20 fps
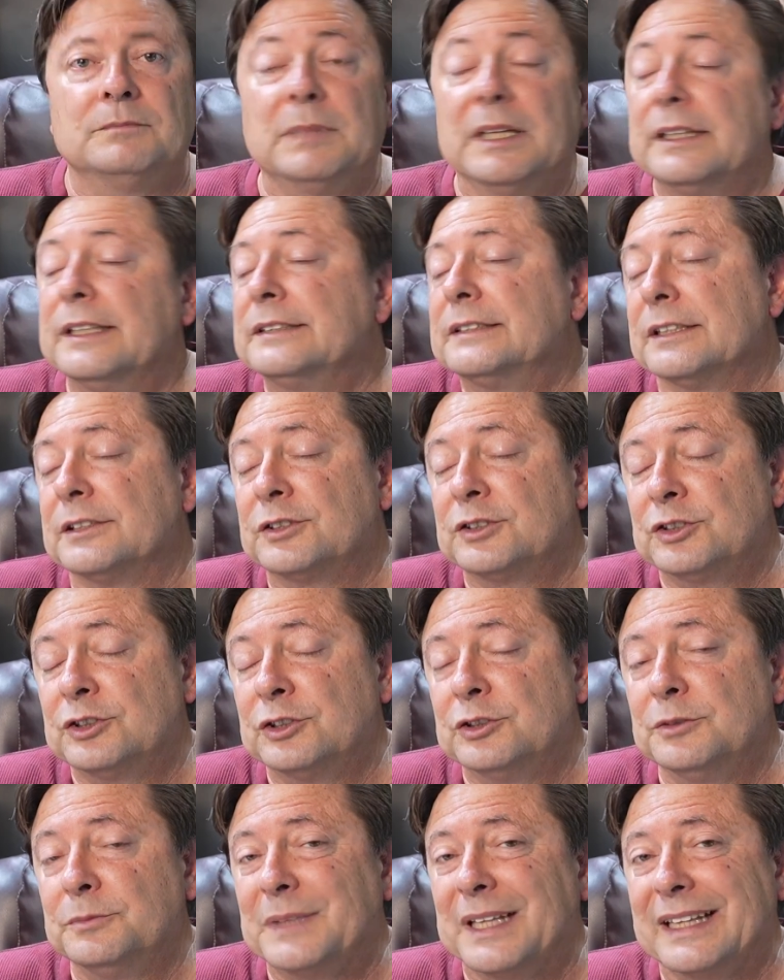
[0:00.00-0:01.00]
But let's
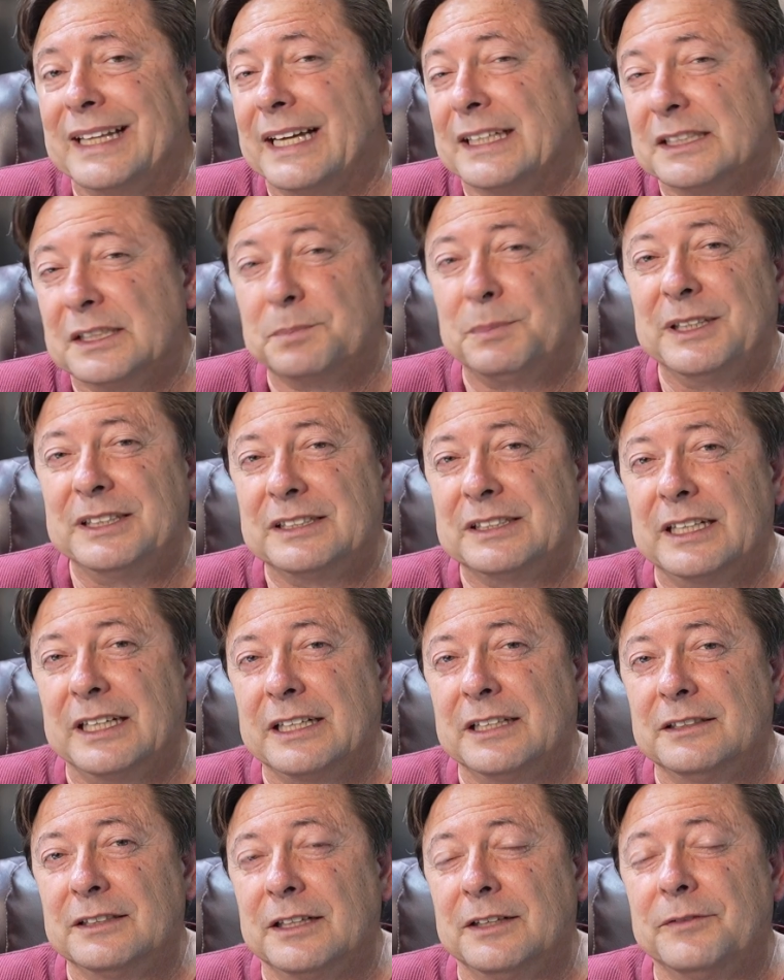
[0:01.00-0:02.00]
assume that that split
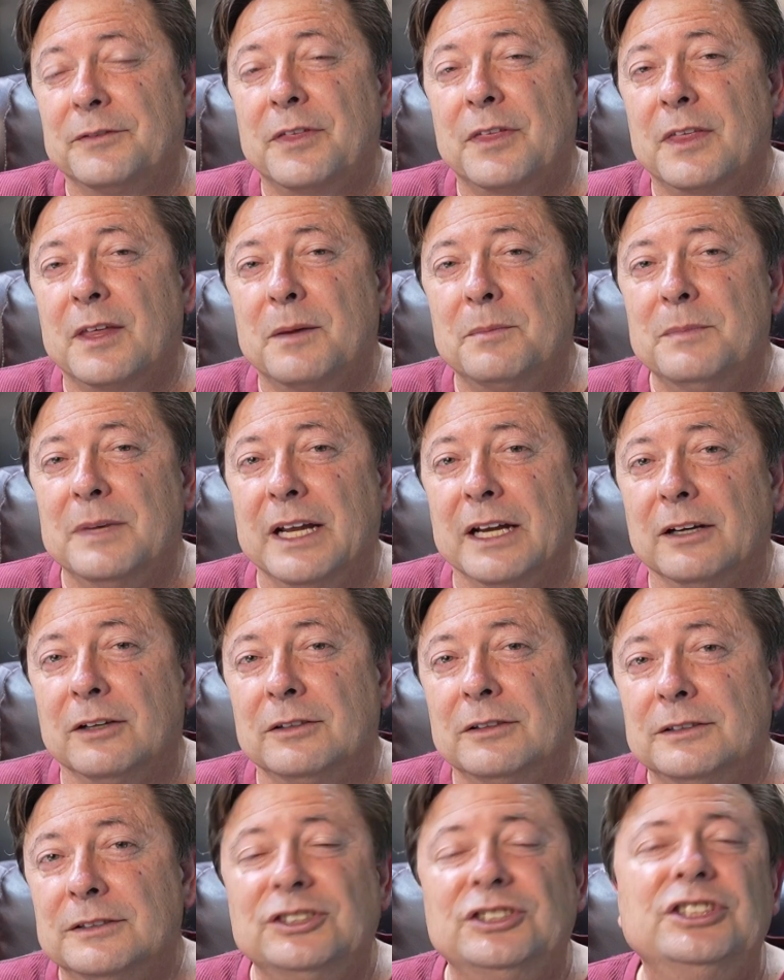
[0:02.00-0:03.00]
second of
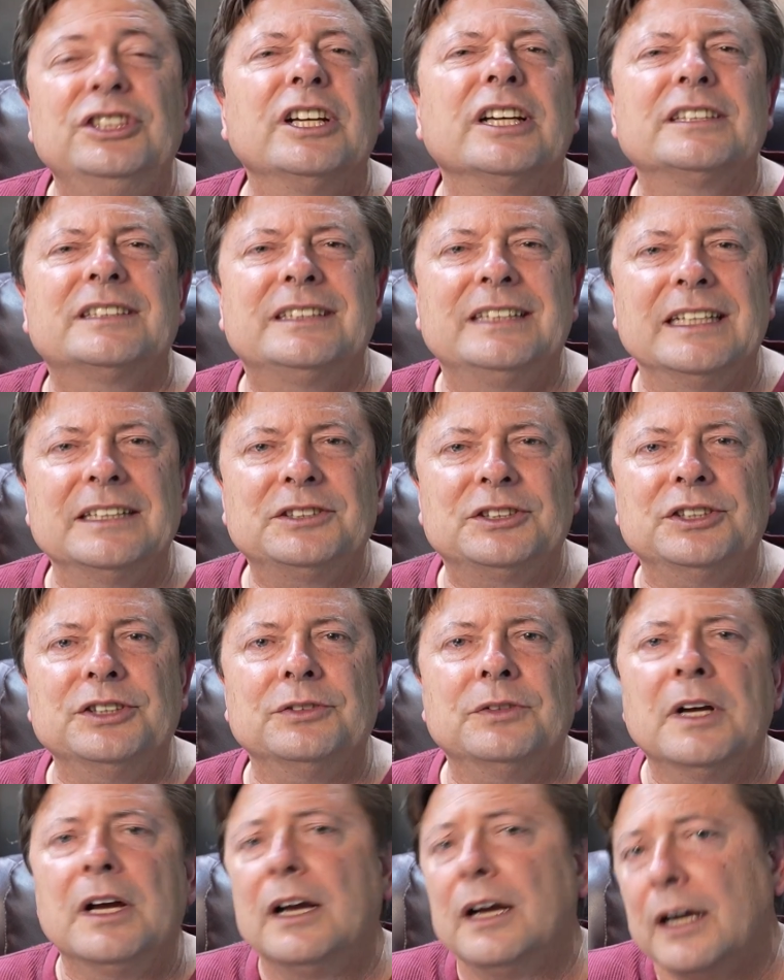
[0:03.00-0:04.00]
thumbnail just gets
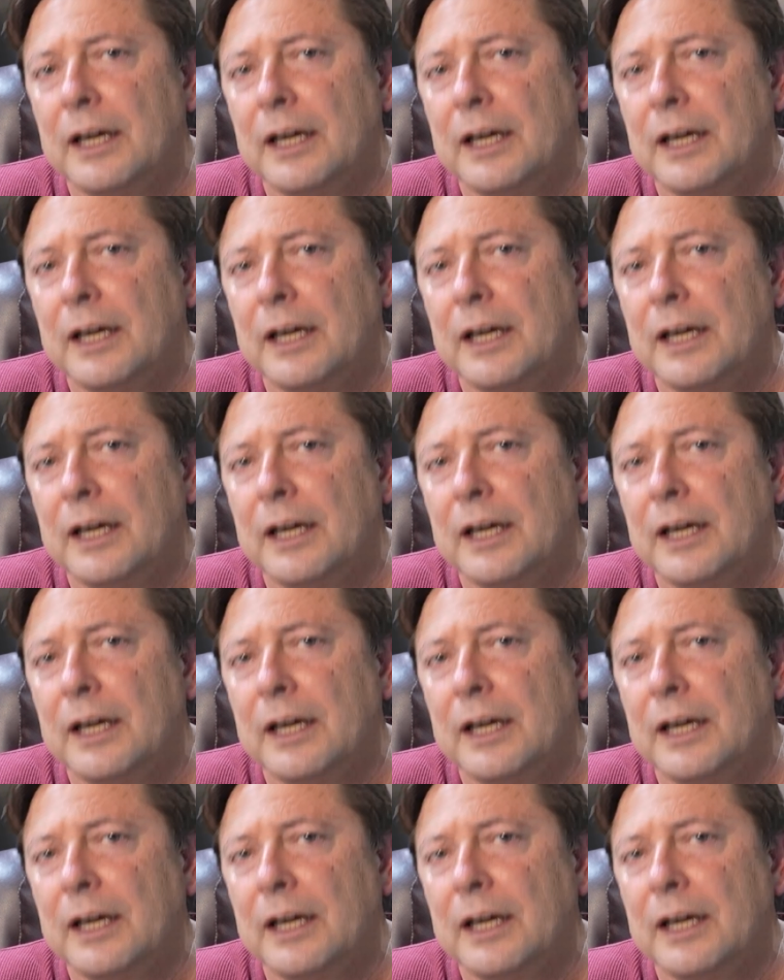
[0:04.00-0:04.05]
you